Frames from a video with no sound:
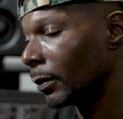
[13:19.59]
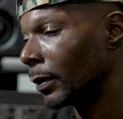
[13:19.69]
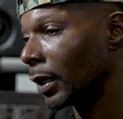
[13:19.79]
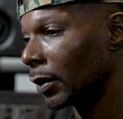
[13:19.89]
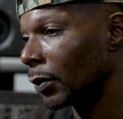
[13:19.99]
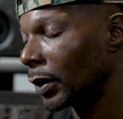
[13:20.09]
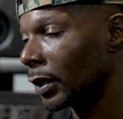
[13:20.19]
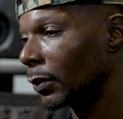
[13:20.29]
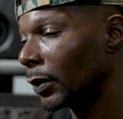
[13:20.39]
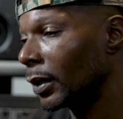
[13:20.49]
I'm like, yo,
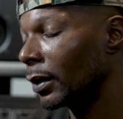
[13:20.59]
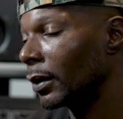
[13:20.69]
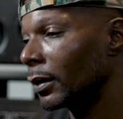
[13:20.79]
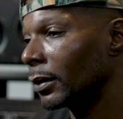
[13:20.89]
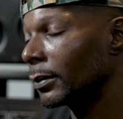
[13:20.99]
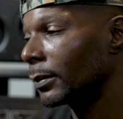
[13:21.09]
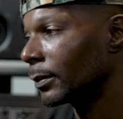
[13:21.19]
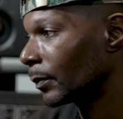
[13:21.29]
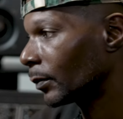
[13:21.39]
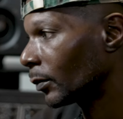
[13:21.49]
where
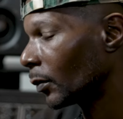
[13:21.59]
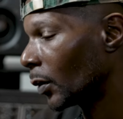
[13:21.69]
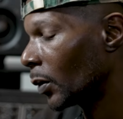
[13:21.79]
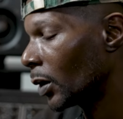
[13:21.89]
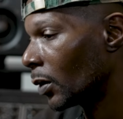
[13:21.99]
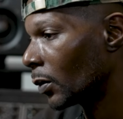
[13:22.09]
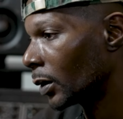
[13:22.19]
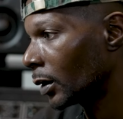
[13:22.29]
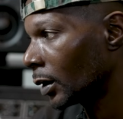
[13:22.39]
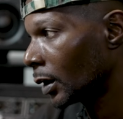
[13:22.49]
we going?
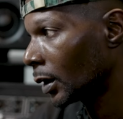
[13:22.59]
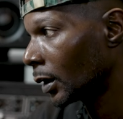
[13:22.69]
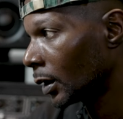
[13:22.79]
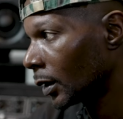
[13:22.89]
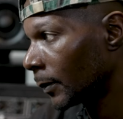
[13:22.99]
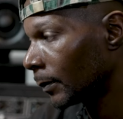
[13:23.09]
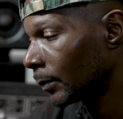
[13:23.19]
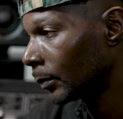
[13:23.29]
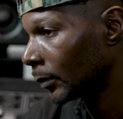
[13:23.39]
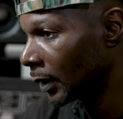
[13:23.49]

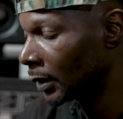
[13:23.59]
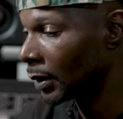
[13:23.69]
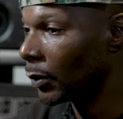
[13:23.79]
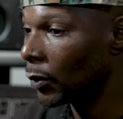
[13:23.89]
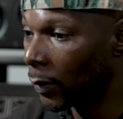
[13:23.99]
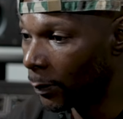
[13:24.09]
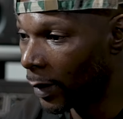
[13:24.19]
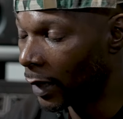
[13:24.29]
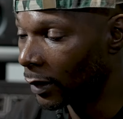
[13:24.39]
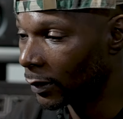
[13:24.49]
He said, we going
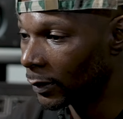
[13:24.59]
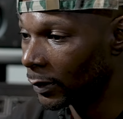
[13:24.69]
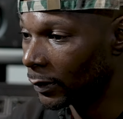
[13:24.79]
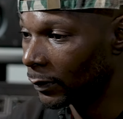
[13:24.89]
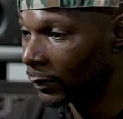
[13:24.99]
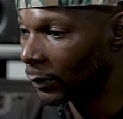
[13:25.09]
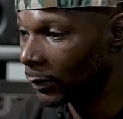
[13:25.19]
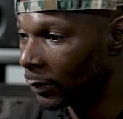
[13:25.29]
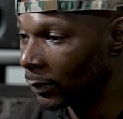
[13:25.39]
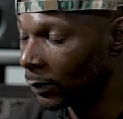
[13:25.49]
back
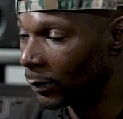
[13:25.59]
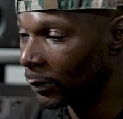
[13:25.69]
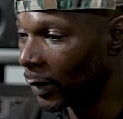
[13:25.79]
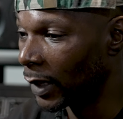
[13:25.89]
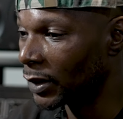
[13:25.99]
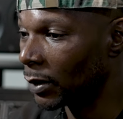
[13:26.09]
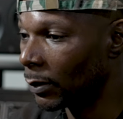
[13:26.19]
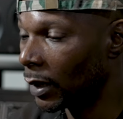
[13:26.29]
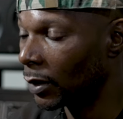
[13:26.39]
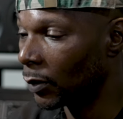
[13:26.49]
by
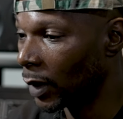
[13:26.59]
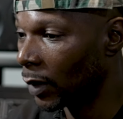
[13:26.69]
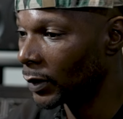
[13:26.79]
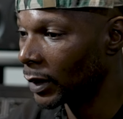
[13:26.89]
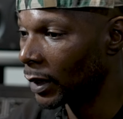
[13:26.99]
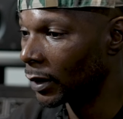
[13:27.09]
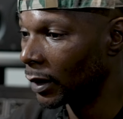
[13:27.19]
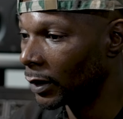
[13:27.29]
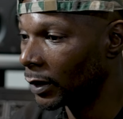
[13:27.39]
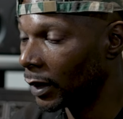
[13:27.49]
Jamaica, where I was at the
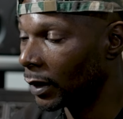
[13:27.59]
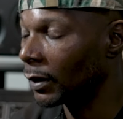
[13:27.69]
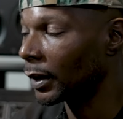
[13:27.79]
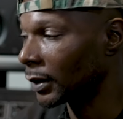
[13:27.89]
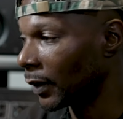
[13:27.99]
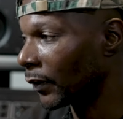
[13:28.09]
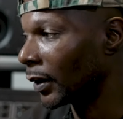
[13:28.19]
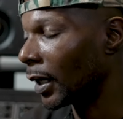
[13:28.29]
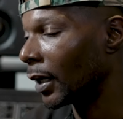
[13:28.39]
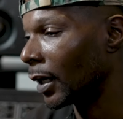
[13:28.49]
other day, because I
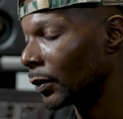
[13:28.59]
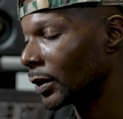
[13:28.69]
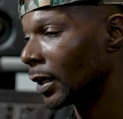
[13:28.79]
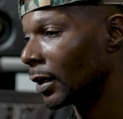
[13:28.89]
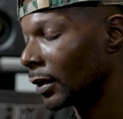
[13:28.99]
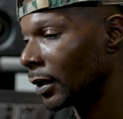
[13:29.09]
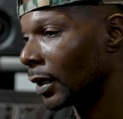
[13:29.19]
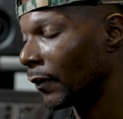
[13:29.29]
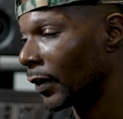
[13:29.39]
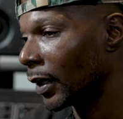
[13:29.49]
forgot I was down there.
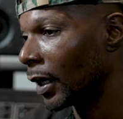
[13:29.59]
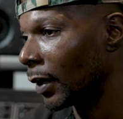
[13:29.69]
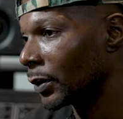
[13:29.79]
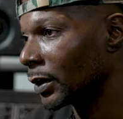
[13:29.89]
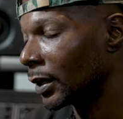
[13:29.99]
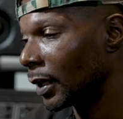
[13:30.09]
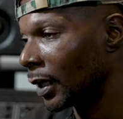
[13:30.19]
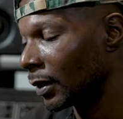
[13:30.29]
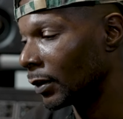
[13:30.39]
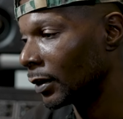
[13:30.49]
I forgot I was
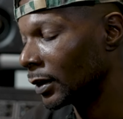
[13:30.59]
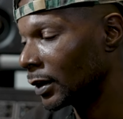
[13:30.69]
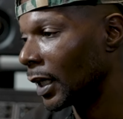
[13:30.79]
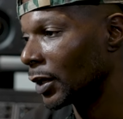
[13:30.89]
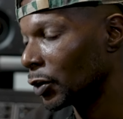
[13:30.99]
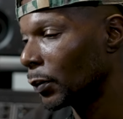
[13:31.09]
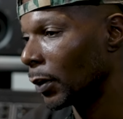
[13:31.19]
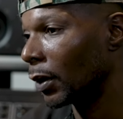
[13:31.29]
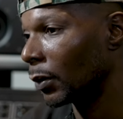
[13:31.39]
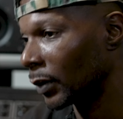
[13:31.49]
at the tattoo
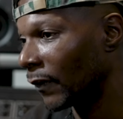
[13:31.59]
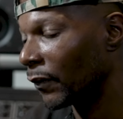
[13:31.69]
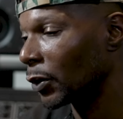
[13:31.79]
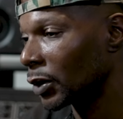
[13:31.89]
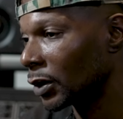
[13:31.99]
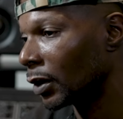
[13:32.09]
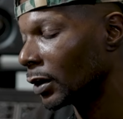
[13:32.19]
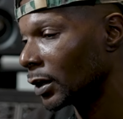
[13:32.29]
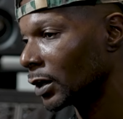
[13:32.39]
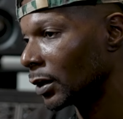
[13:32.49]
parlor when they first started
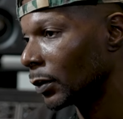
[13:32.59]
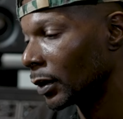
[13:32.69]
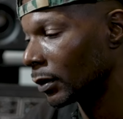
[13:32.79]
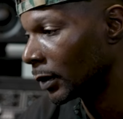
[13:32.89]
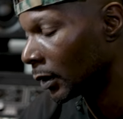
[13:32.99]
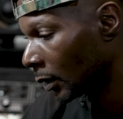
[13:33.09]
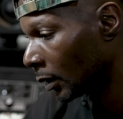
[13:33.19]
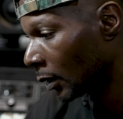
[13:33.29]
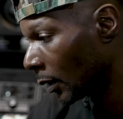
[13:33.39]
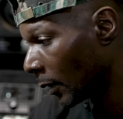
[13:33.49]
this shit with him.
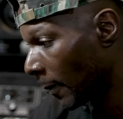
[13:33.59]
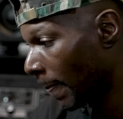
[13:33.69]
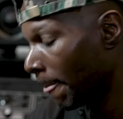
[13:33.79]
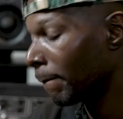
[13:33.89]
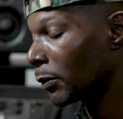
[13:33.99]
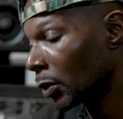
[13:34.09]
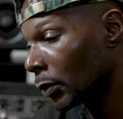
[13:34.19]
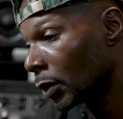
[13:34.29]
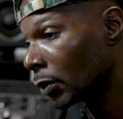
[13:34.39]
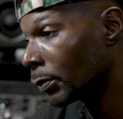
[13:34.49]
So we
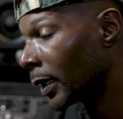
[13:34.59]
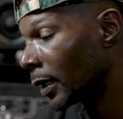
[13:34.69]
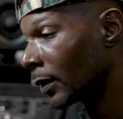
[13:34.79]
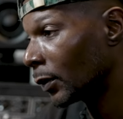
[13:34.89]
go back.